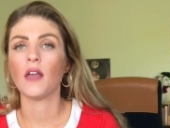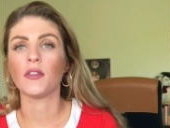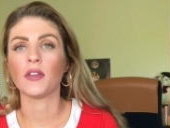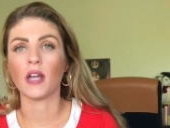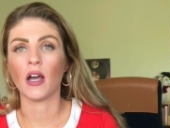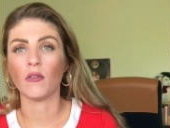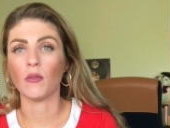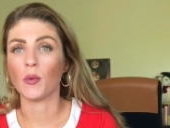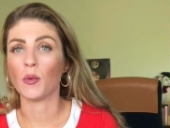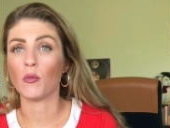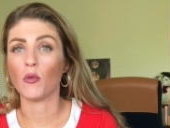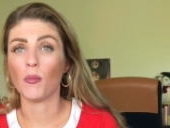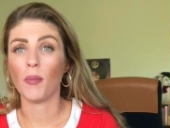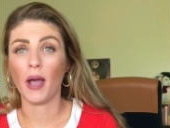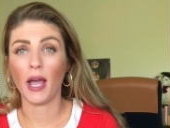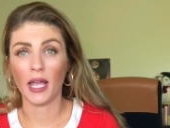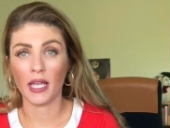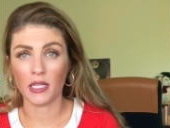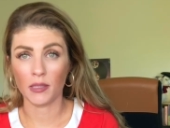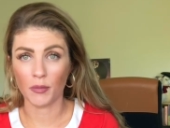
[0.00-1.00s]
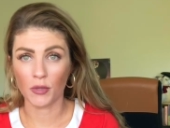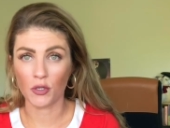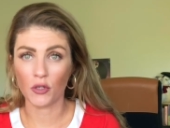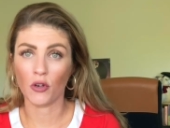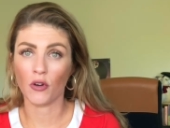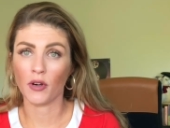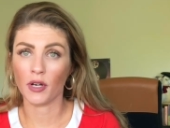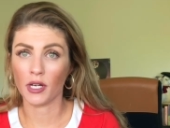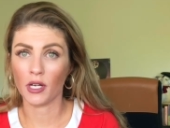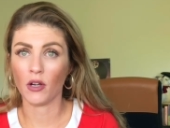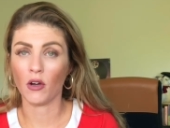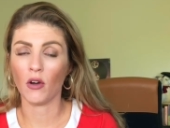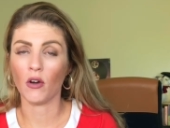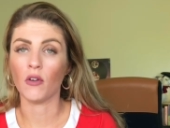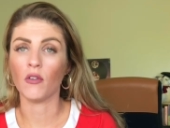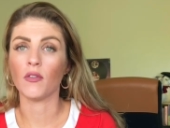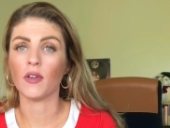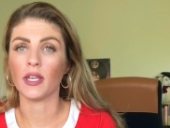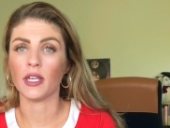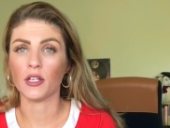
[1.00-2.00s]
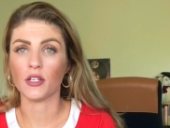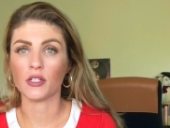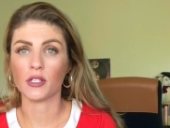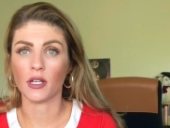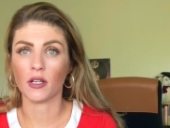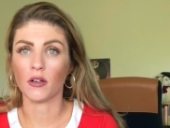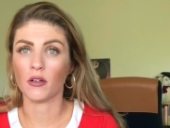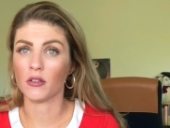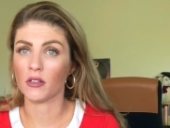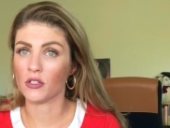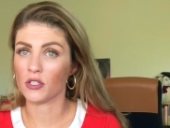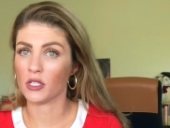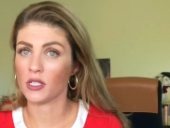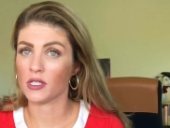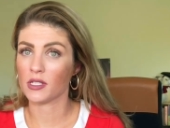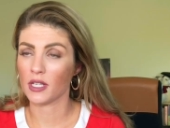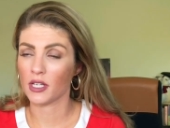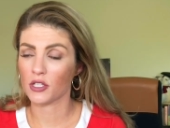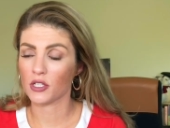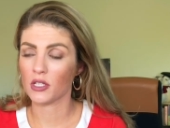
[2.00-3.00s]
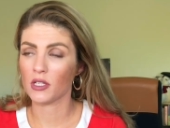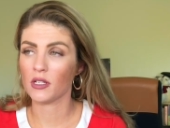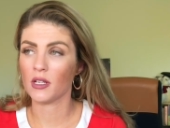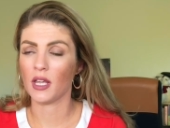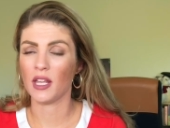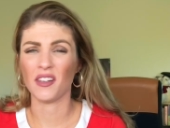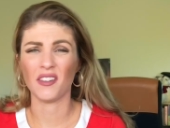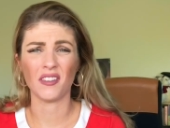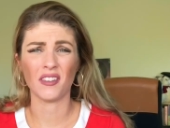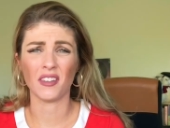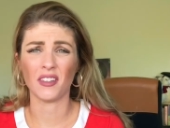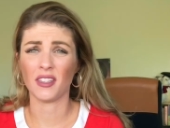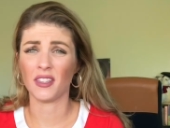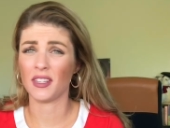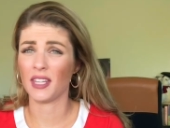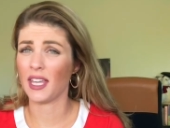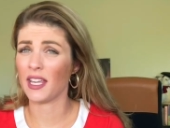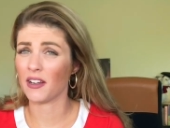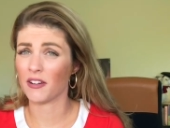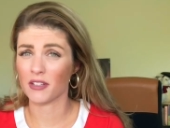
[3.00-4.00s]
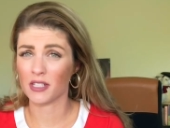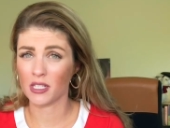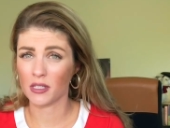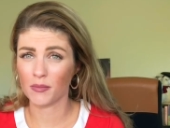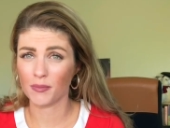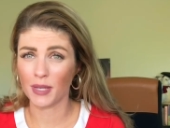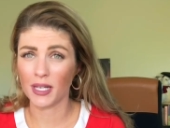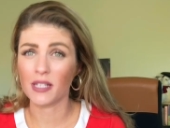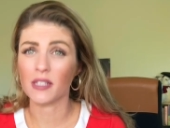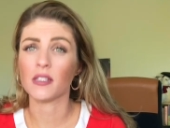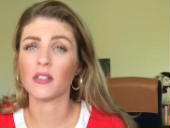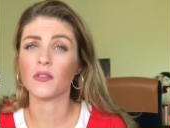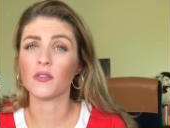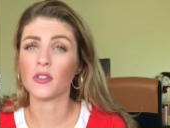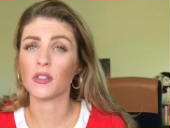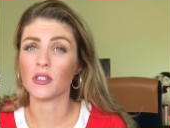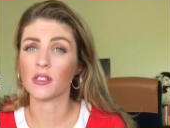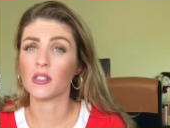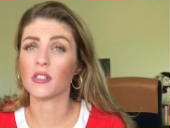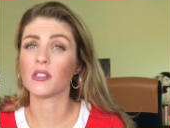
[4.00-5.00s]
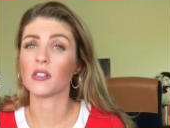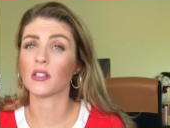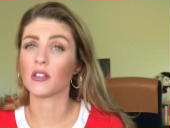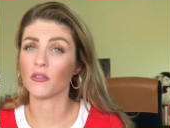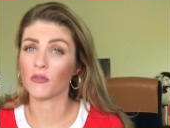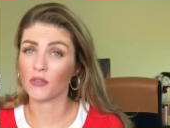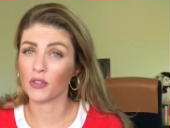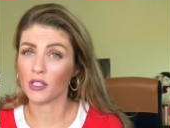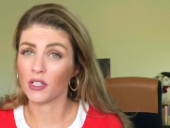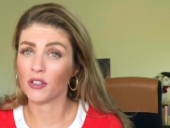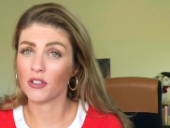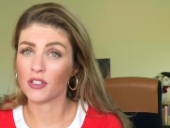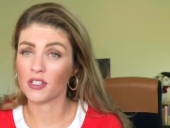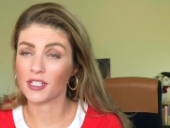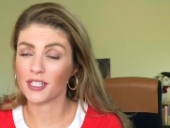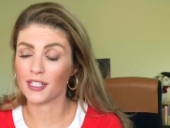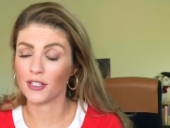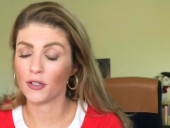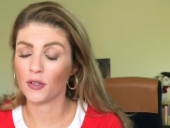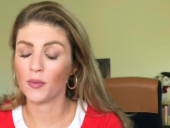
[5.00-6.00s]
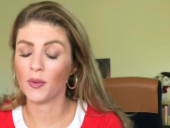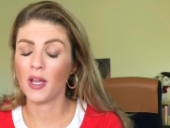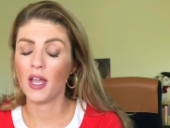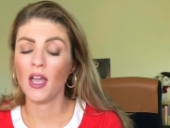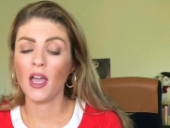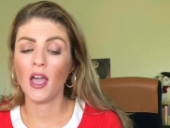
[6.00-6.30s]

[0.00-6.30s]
The government will pay the majority of each psychology session, and they are expensive, so this is like a really good deal.